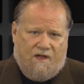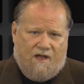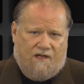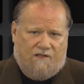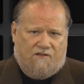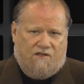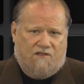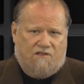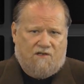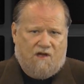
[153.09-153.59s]

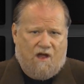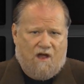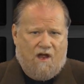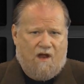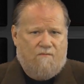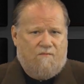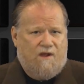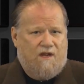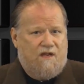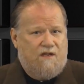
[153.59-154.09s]
at the
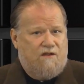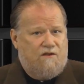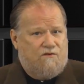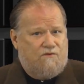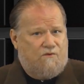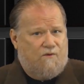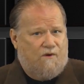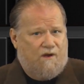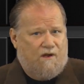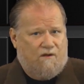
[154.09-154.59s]
time
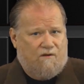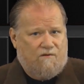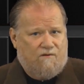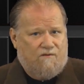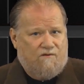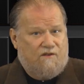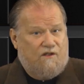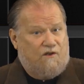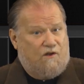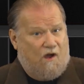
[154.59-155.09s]
Israel,
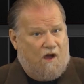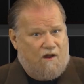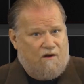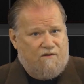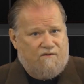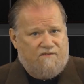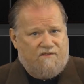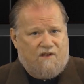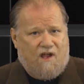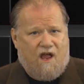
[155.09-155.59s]
the
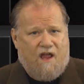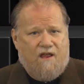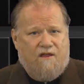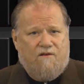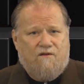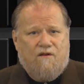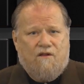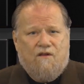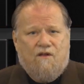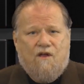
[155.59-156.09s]
daughter of
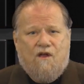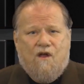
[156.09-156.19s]
Zion,